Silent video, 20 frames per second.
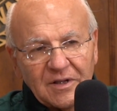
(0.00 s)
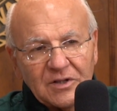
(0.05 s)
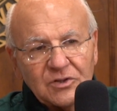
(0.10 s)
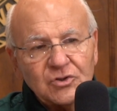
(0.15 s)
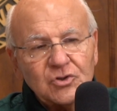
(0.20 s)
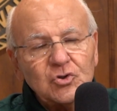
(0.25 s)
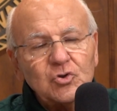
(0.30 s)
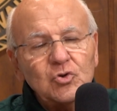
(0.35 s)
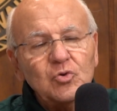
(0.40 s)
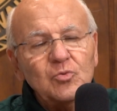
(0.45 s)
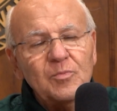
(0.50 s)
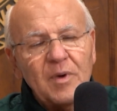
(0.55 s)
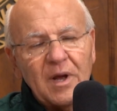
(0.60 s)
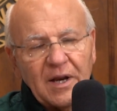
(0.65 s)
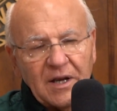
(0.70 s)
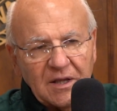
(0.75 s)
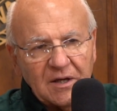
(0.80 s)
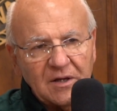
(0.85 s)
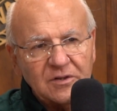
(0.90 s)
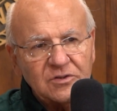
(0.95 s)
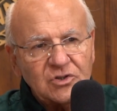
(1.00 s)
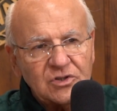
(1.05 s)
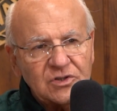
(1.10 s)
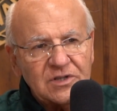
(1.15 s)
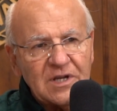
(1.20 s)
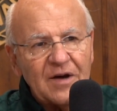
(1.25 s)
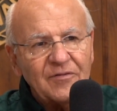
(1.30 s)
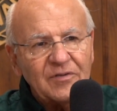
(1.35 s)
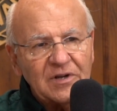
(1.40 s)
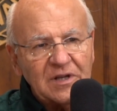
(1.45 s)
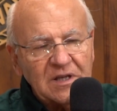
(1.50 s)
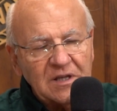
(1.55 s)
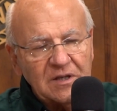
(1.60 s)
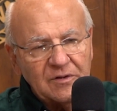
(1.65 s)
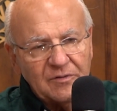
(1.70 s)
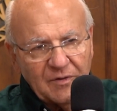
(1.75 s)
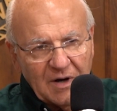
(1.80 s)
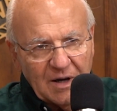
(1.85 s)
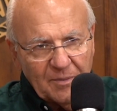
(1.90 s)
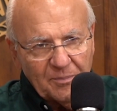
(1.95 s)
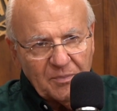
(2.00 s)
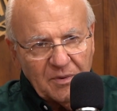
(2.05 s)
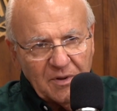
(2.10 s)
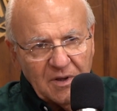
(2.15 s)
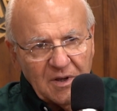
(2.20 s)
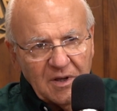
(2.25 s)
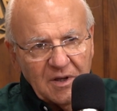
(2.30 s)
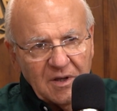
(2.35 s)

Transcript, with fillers: that's too many are just having to give up.